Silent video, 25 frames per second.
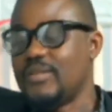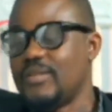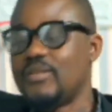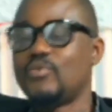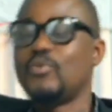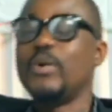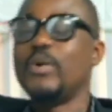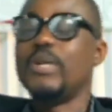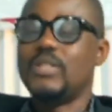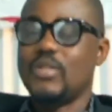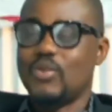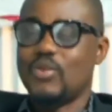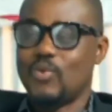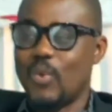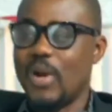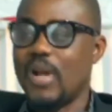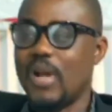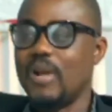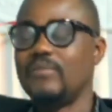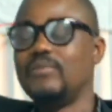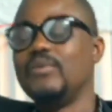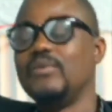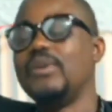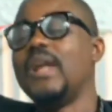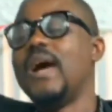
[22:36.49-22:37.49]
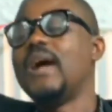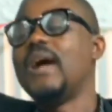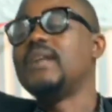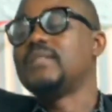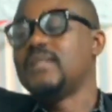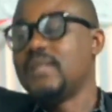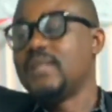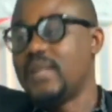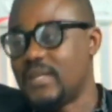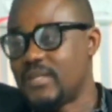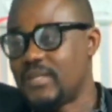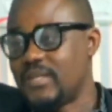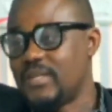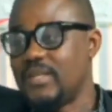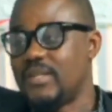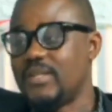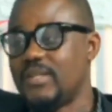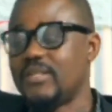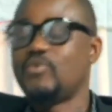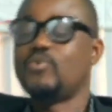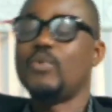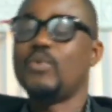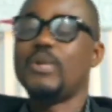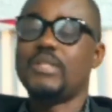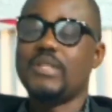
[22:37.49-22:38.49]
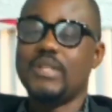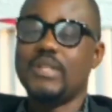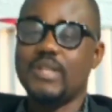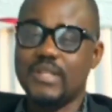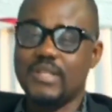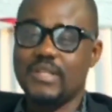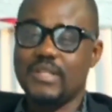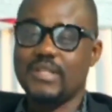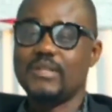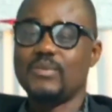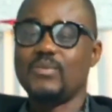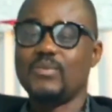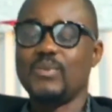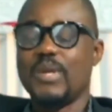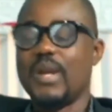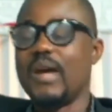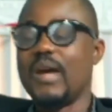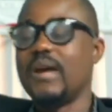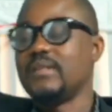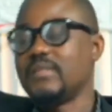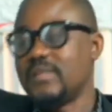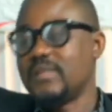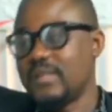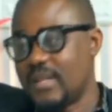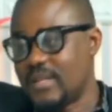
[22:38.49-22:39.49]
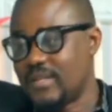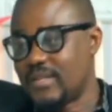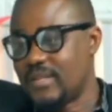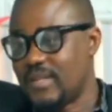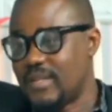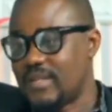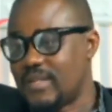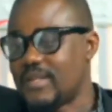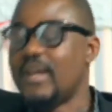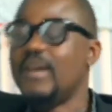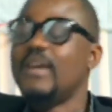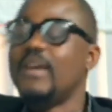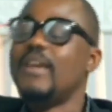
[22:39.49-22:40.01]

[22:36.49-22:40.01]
2012, we learned lessons. 2018, we learned lessons.